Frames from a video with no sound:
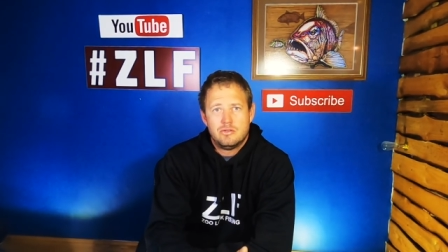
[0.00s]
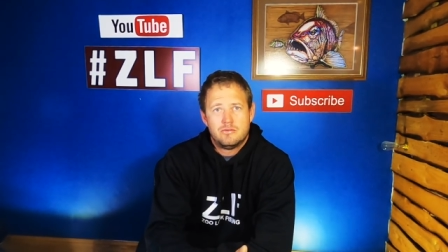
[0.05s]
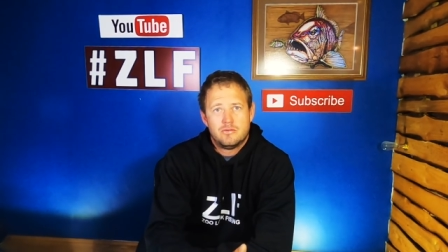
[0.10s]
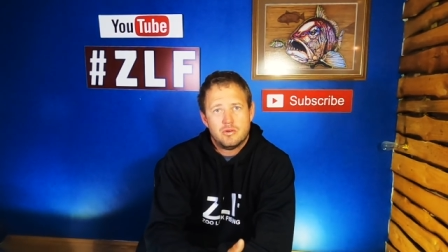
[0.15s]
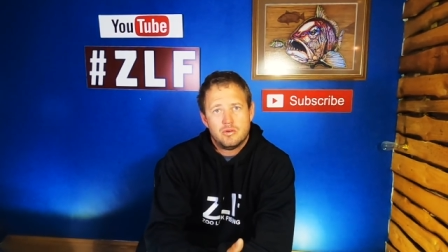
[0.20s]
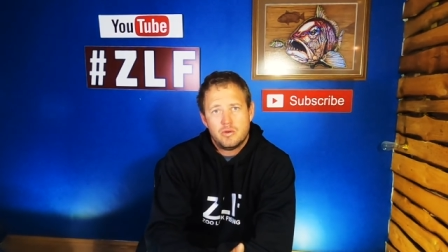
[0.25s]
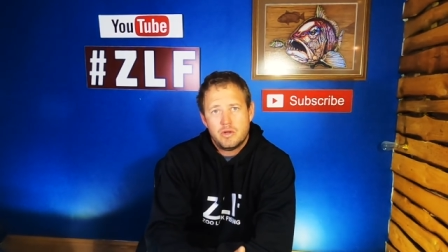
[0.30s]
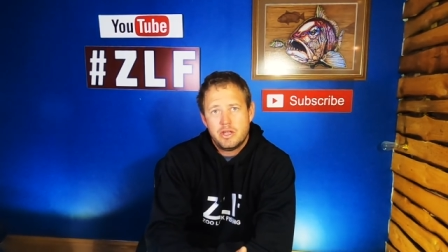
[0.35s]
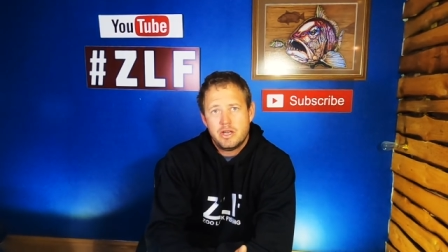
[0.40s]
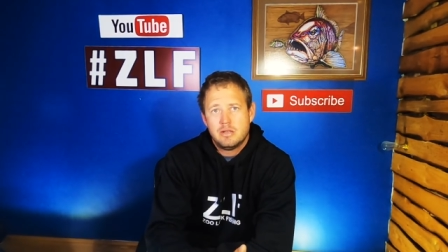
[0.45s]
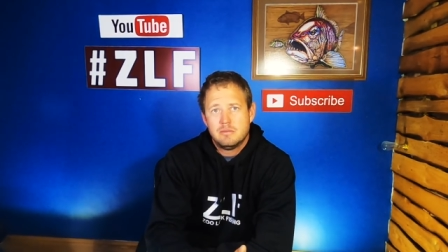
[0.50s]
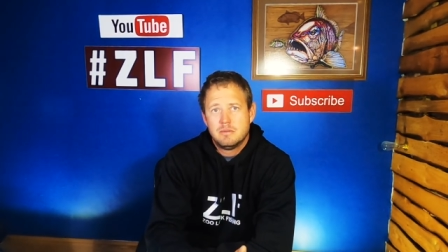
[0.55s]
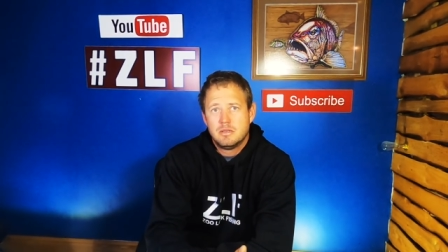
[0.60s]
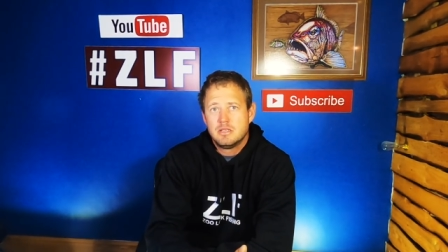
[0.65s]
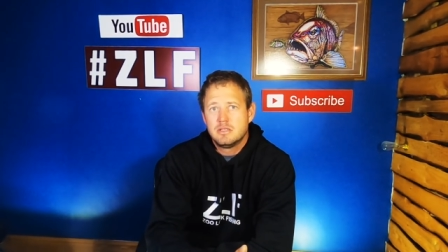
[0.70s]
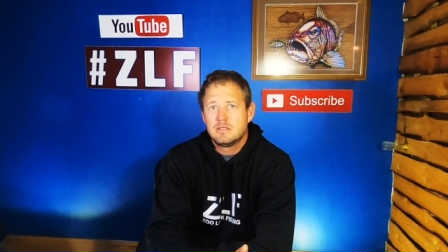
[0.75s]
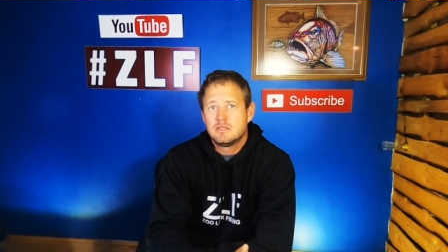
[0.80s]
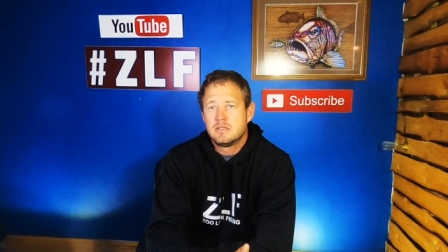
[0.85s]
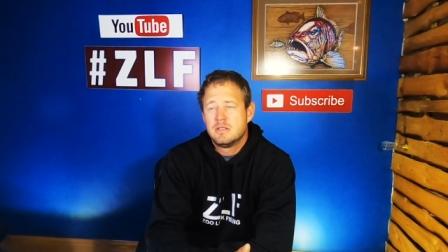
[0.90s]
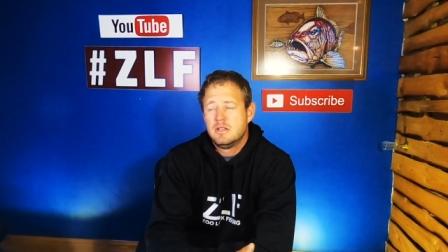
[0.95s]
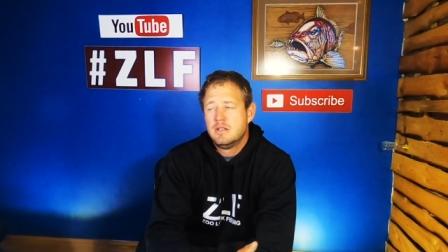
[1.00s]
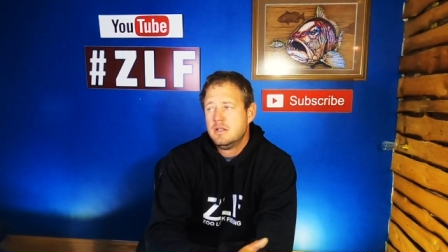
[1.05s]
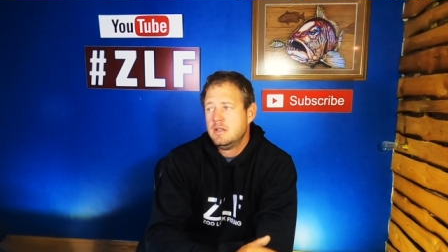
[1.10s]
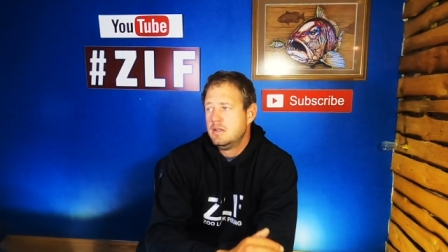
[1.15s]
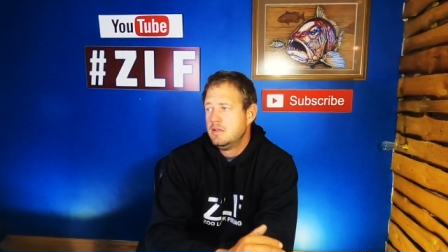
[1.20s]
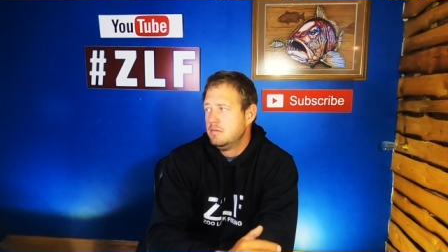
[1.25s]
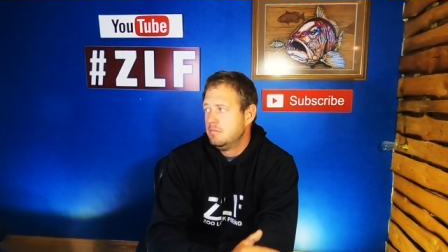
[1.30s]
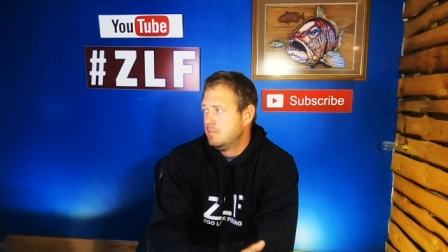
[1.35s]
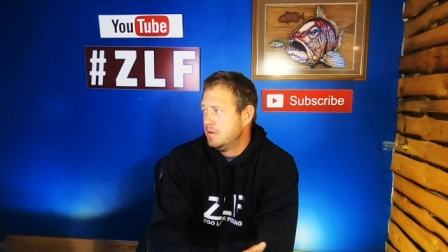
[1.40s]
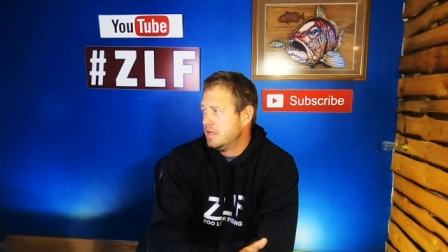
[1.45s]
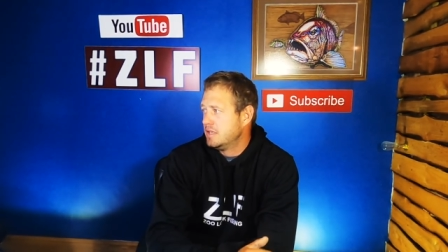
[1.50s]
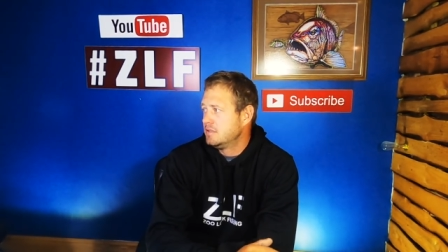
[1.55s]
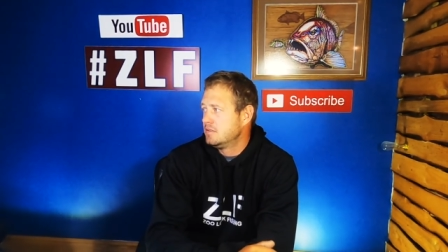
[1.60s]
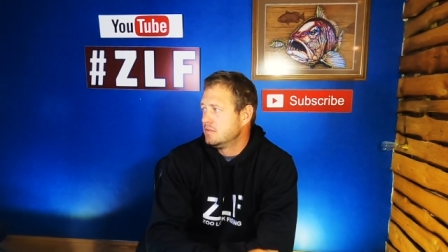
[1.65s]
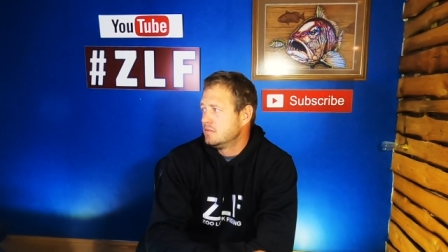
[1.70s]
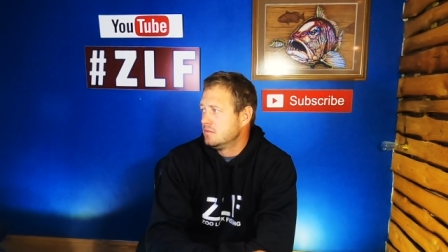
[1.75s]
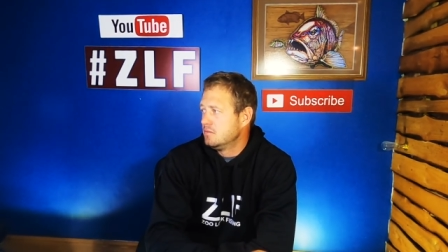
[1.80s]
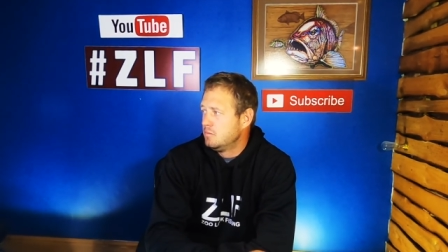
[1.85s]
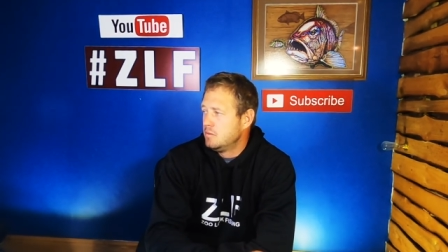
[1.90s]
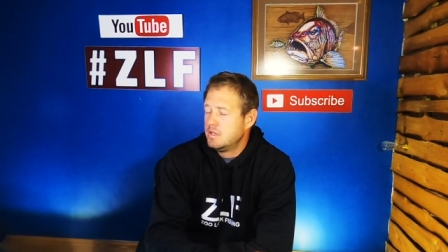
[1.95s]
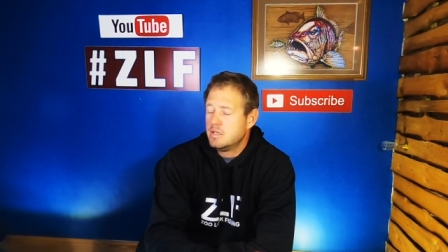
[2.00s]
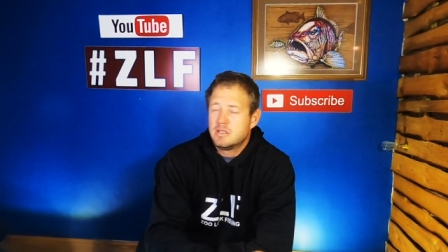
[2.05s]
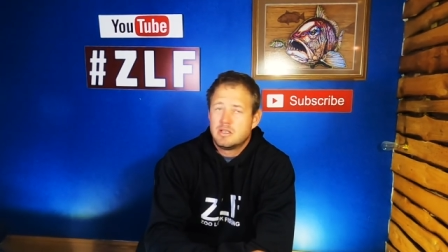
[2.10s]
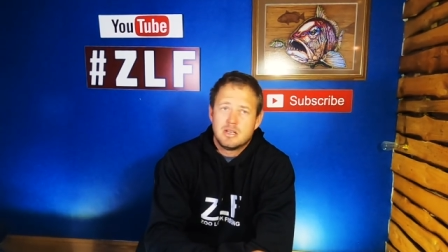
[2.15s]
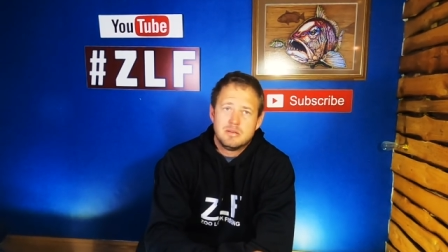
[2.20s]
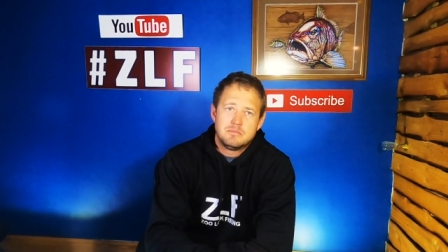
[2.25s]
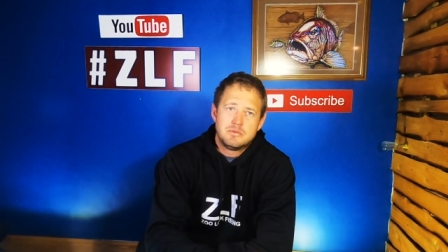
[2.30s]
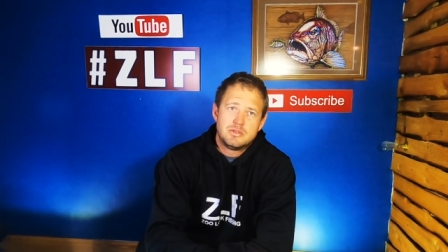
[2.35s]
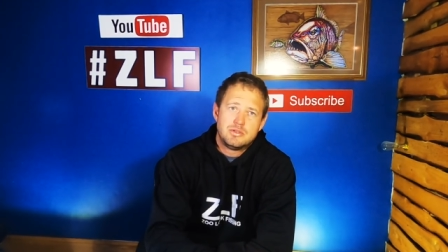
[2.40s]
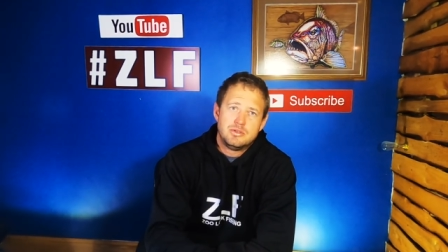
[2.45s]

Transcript: for edibles but when it comes